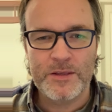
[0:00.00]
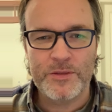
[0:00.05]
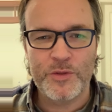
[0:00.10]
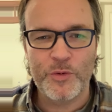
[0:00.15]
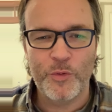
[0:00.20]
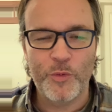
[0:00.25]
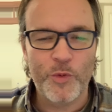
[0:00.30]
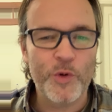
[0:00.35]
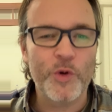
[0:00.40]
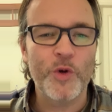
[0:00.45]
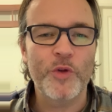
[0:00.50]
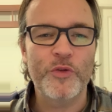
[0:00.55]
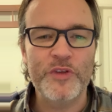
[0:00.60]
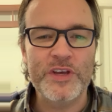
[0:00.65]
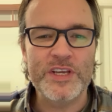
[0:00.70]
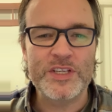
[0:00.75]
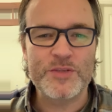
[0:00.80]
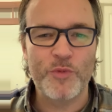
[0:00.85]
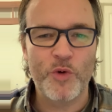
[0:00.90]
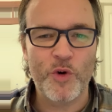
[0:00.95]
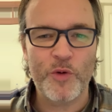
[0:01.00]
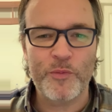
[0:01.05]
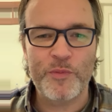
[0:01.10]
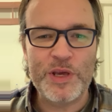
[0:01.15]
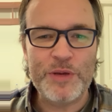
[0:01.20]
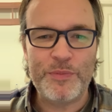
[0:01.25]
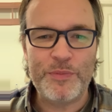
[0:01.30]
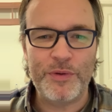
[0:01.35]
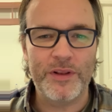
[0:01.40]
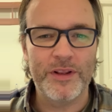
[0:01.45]
The world needs more
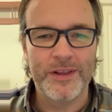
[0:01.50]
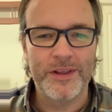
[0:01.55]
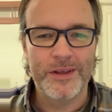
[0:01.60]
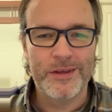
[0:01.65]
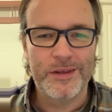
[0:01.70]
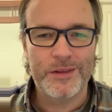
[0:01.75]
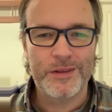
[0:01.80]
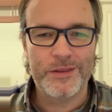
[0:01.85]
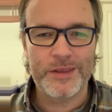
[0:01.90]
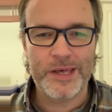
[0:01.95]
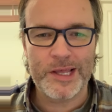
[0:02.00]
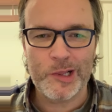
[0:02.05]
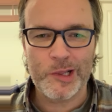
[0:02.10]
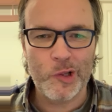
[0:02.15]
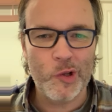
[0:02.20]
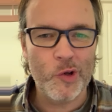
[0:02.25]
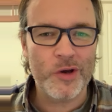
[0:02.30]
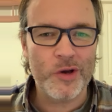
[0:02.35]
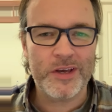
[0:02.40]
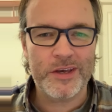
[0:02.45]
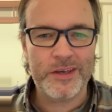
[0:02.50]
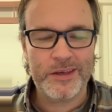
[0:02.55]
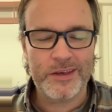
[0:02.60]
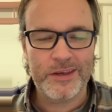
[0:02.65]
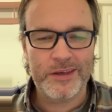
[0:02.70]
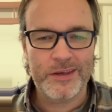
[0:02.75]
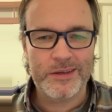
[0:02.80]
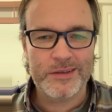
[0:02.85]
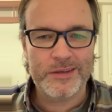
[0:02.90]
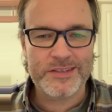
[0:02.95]
people that look,
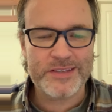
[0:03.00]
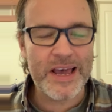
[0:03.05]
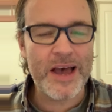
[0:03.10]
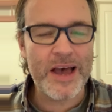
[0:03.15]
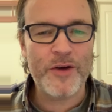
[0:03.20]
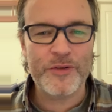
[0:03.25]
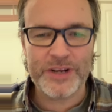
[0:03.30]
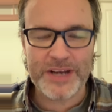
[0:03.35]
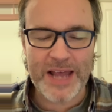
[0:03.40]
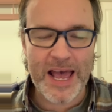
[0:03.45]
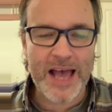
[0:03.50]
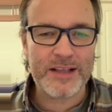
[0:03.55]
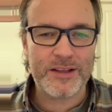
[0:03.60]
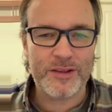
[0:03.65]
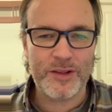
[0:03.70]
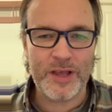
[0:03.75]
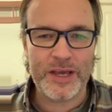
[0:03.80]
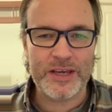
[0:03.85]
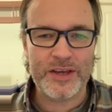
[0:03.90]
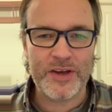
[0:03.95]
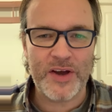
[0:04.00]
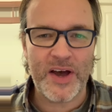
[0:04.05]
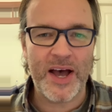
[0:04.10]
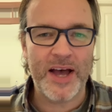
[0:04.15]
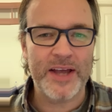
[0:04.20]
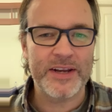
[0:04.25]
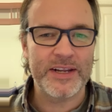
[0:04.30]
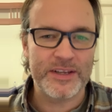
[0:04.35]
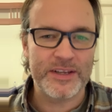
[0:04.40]
sound, and act like God.